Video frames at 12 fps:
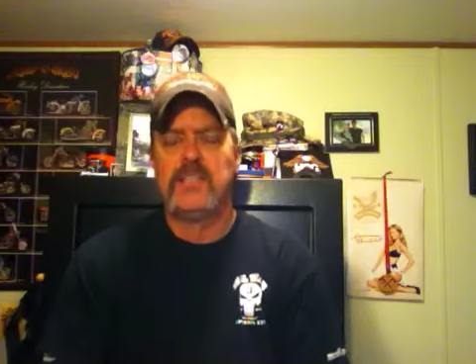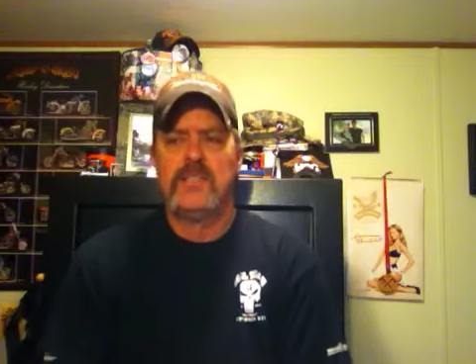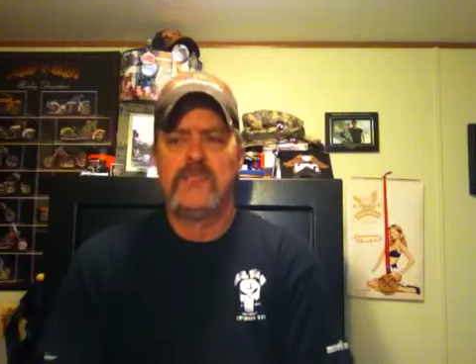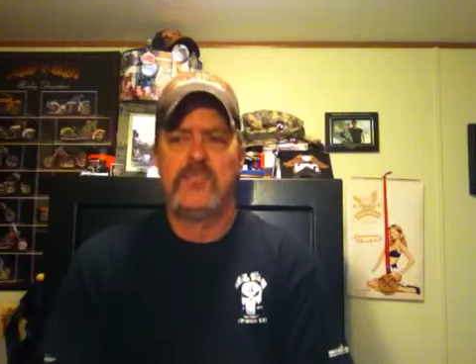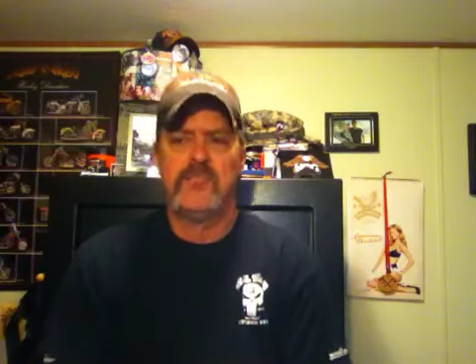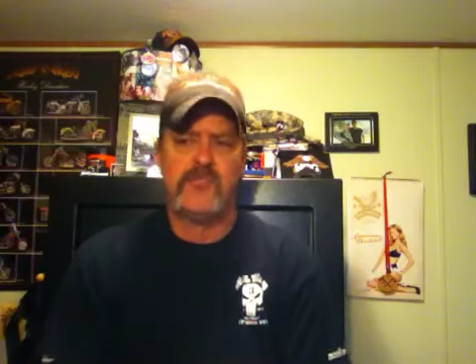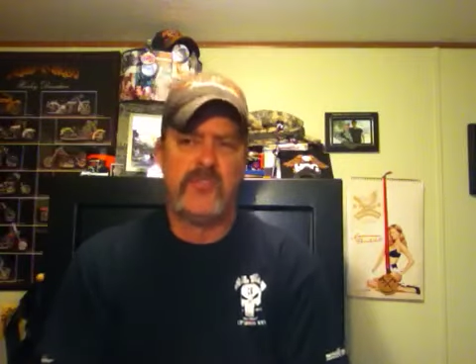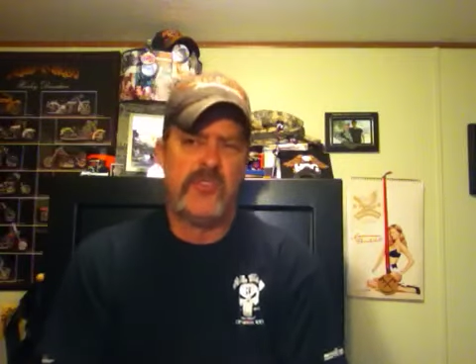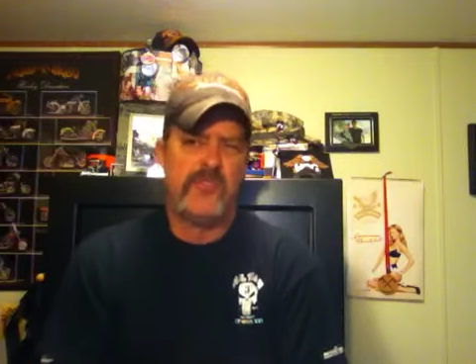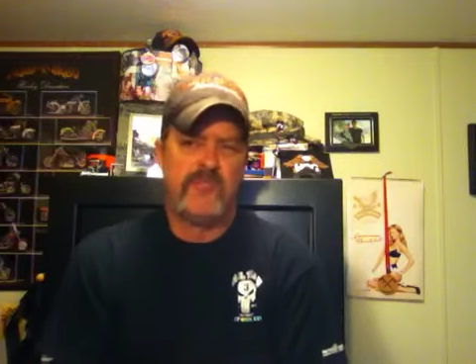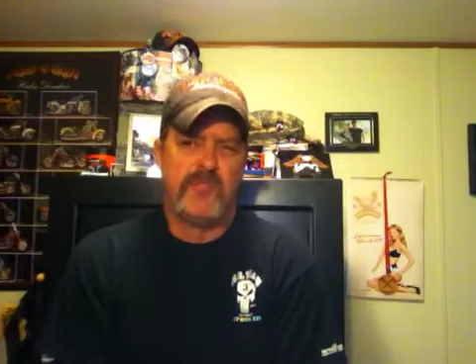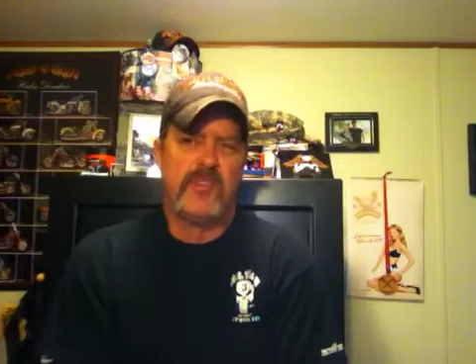for the
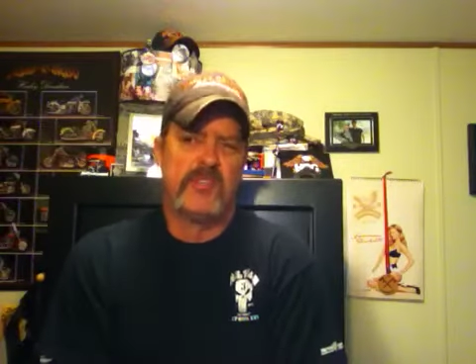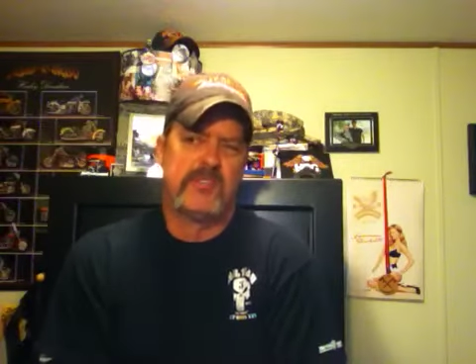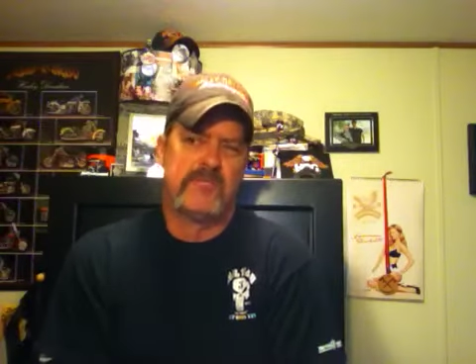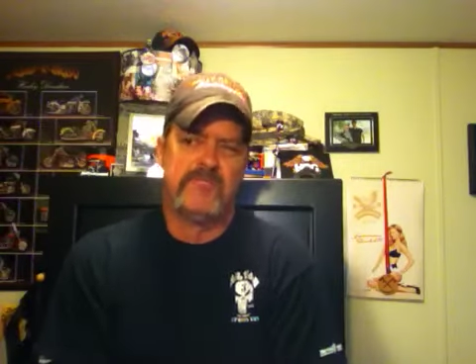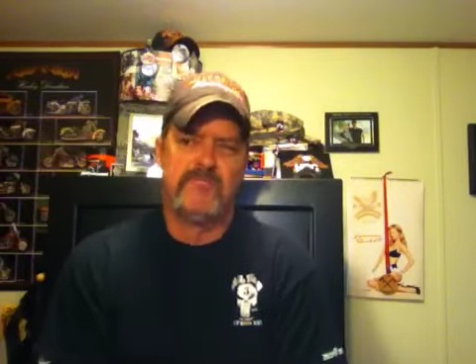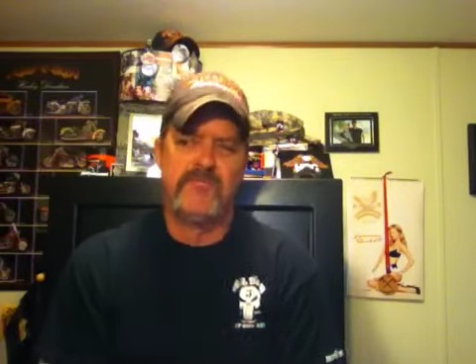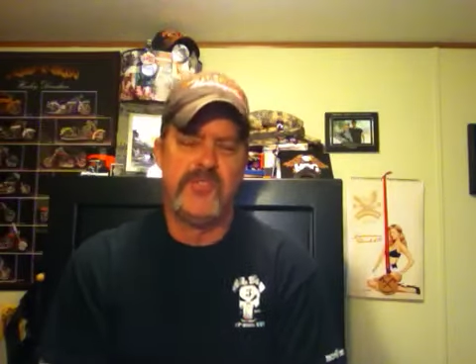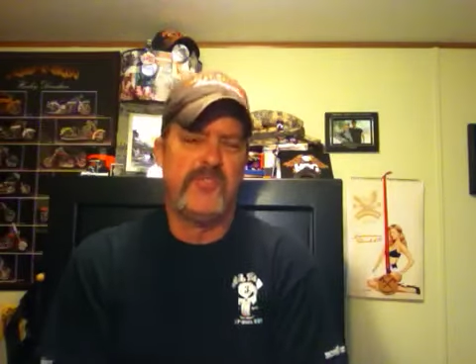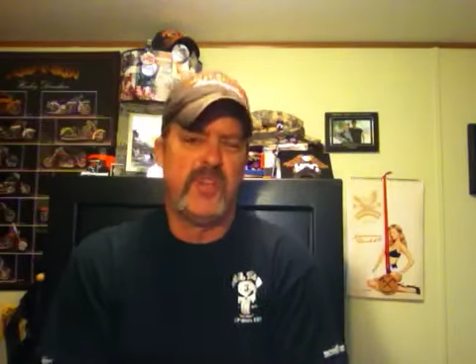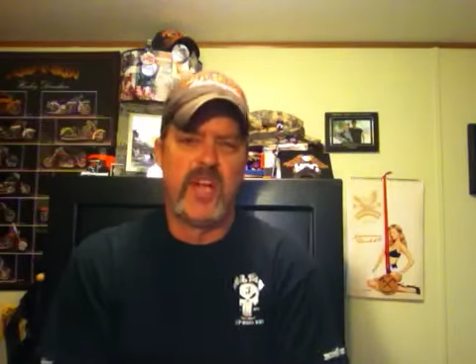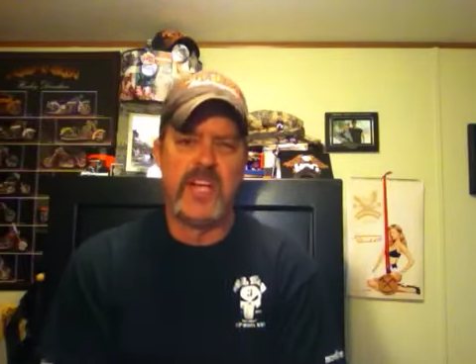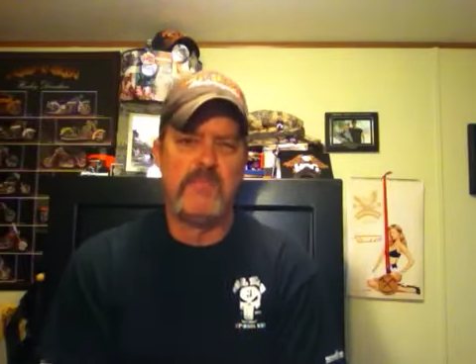first few
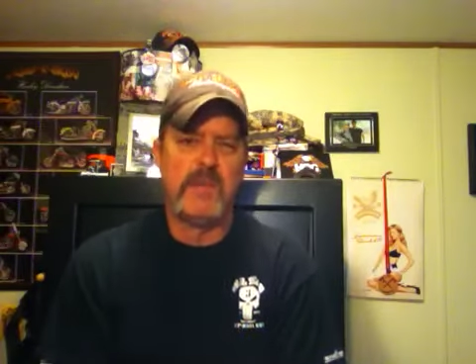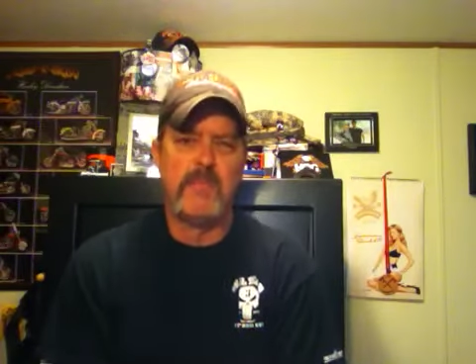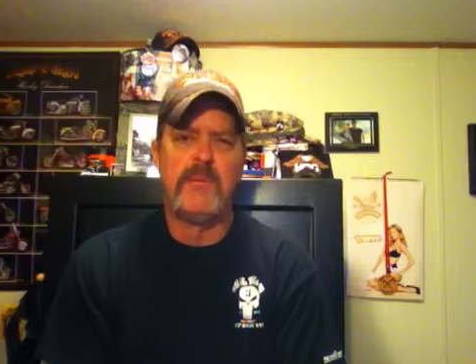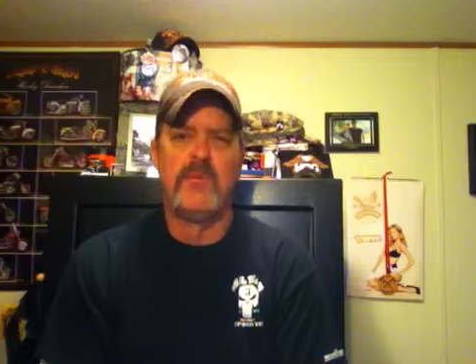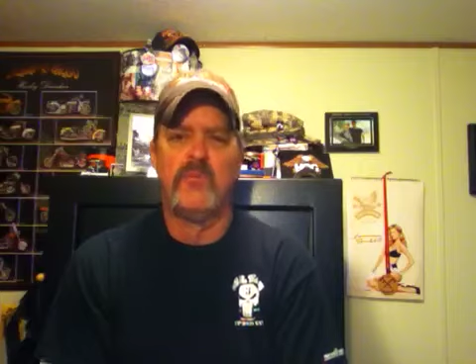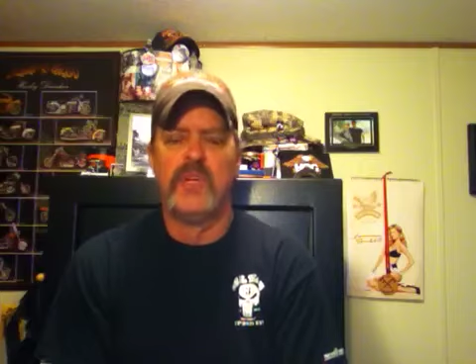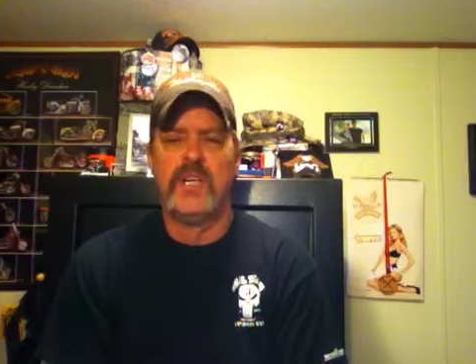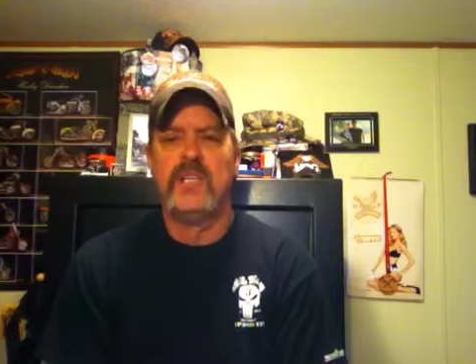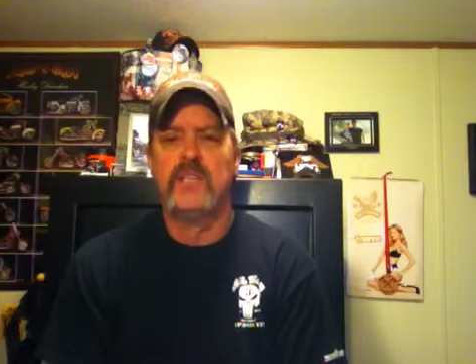days, maybe a week.